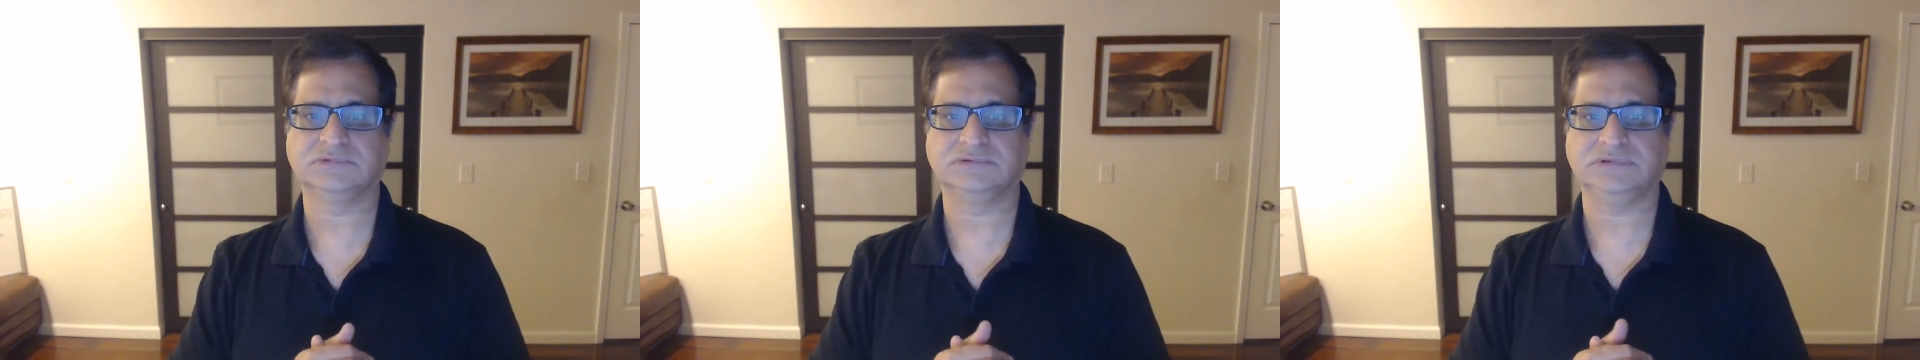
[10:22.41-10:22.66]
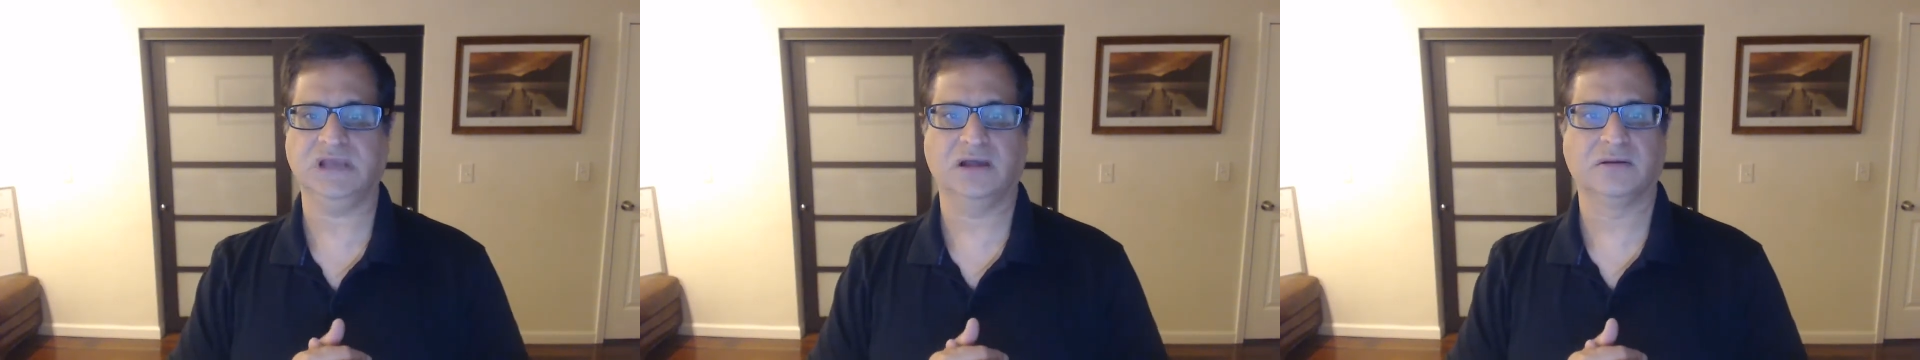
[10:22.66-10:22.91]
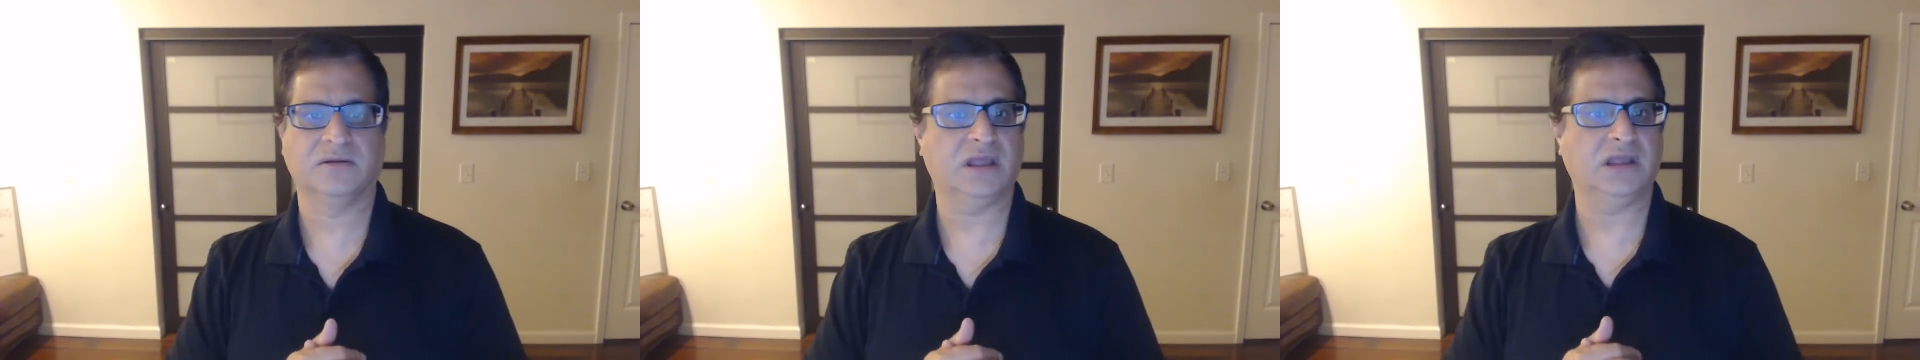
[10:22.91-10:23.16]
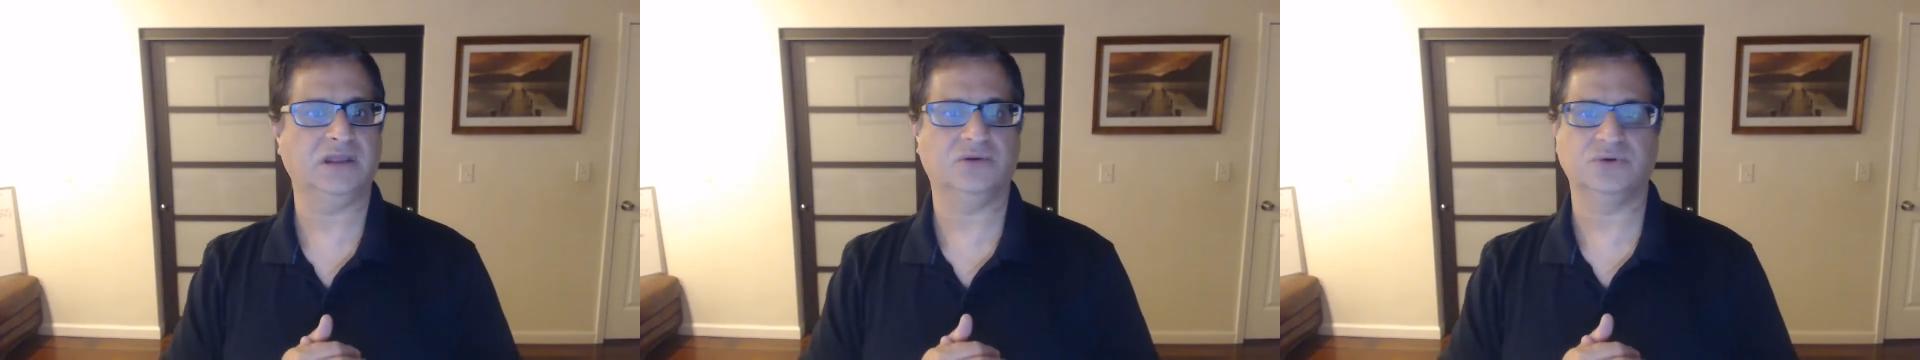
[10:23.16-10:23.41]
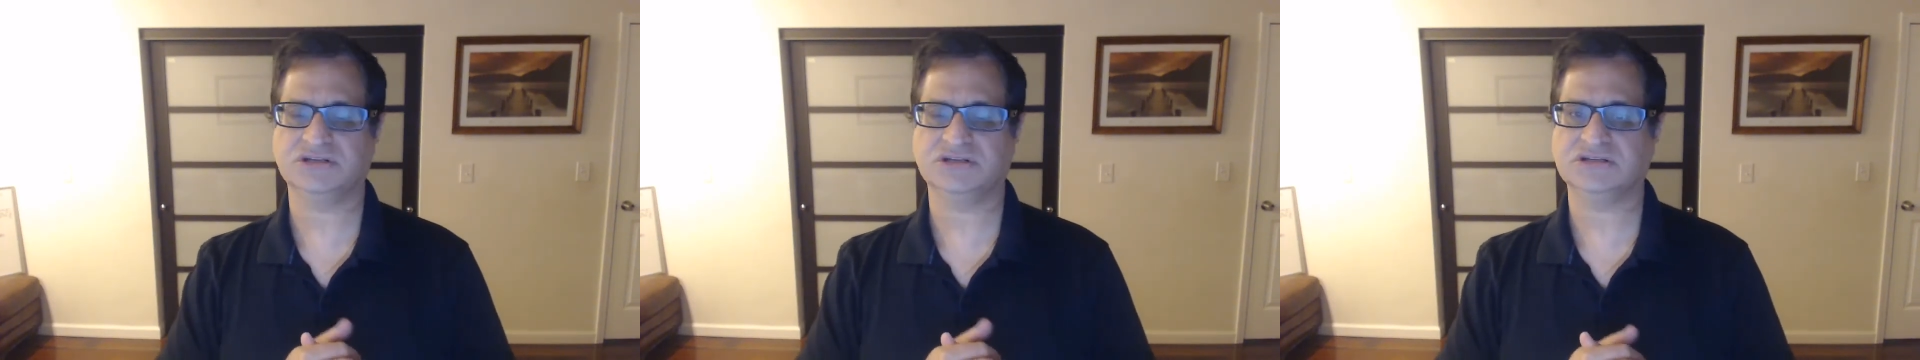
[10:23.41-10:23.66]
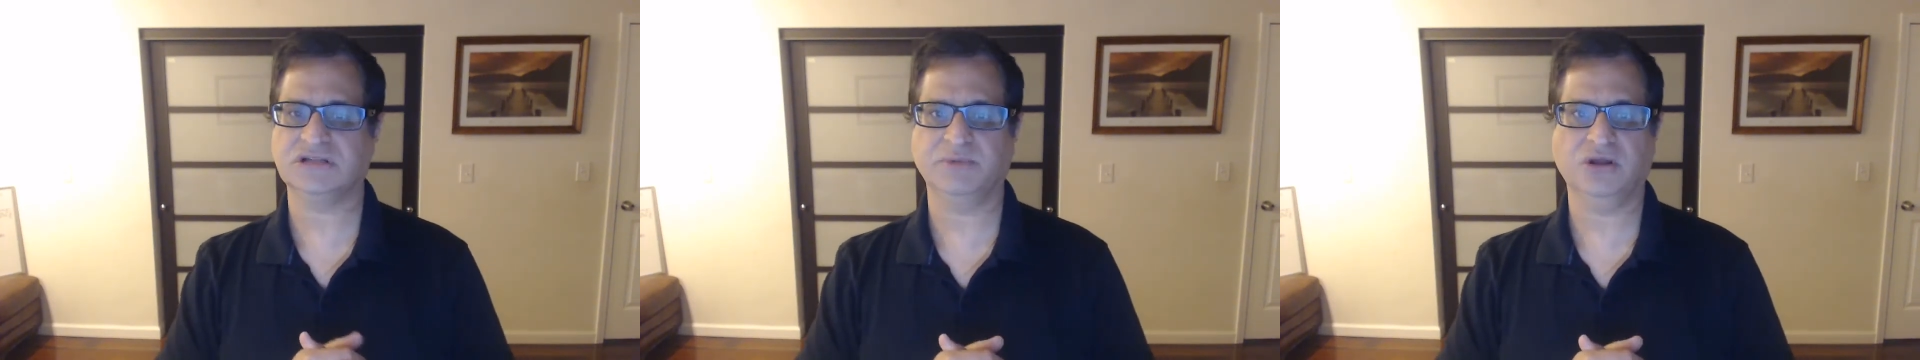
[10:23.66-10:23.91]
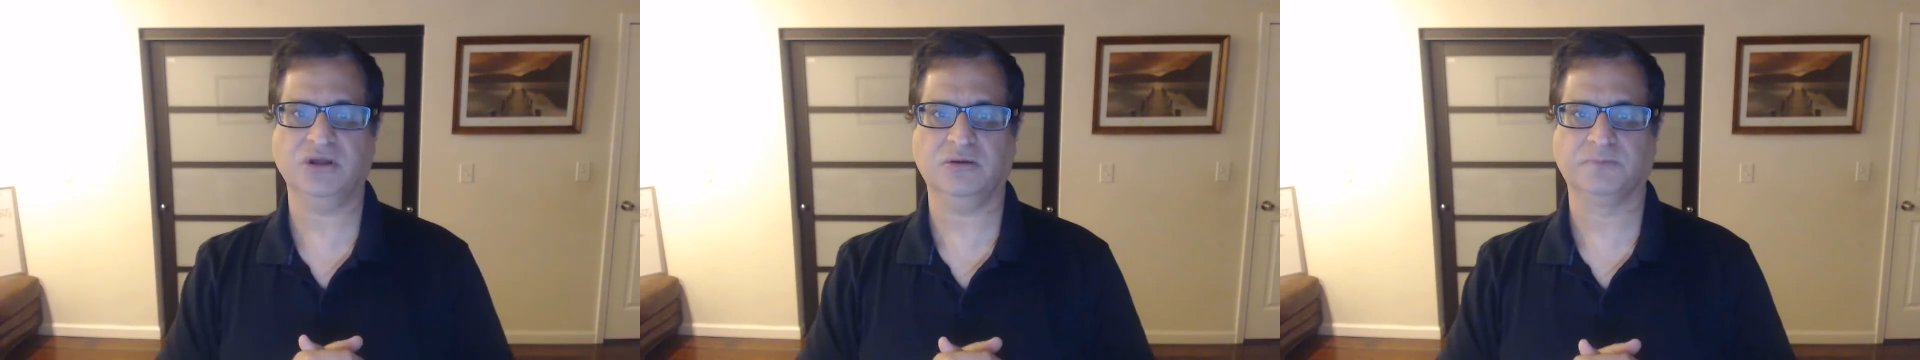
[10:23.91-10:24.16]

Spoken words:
yeah, any questions, let me know.